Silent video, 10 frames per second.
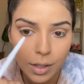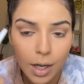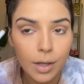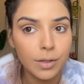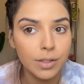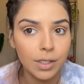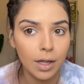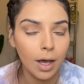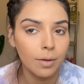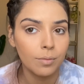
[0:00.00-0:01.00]
you see
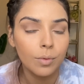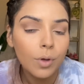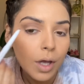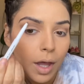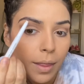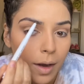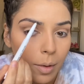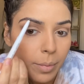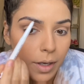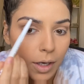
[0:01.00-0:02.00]
that? And then up
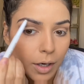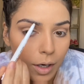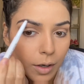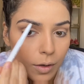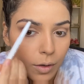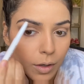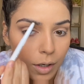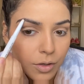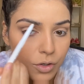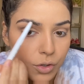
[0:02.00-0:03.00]
here, I
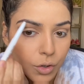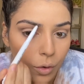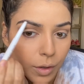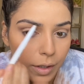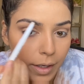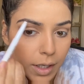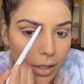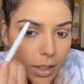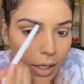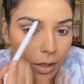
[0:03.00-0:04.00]
just go
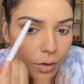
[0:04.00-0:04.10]
lightly